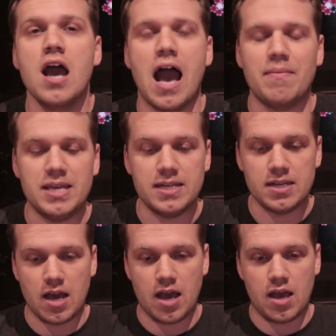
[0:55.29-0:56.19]
I mean,
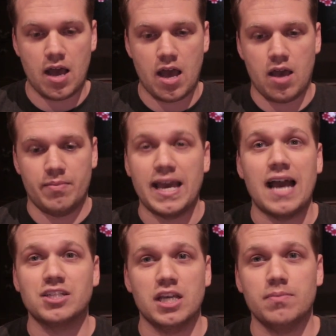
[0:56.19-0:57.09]
I'm a
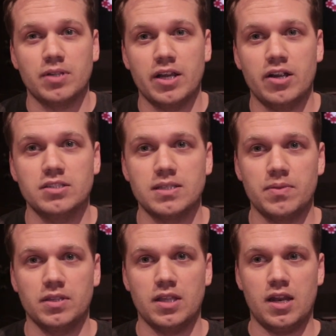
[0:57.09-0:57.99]
cash game player. It's
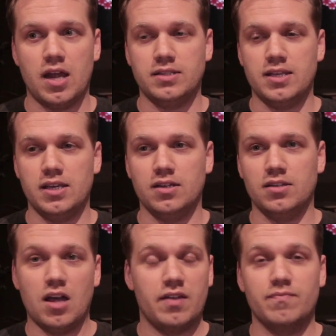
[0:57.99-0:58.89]
something that I take a
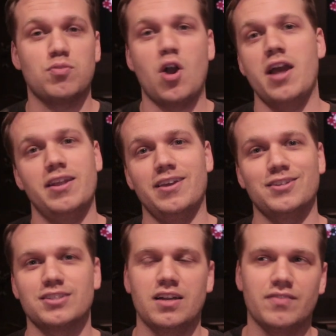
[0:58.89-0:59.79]
lot of pride in.
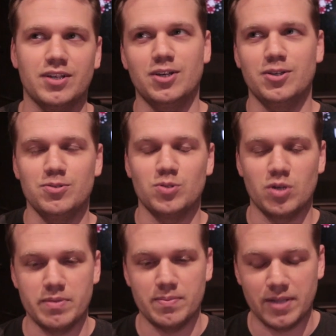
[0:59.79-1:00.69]
It's kind of like, oh, you
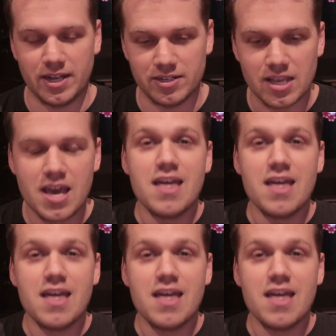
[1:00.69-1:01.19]
tournament players.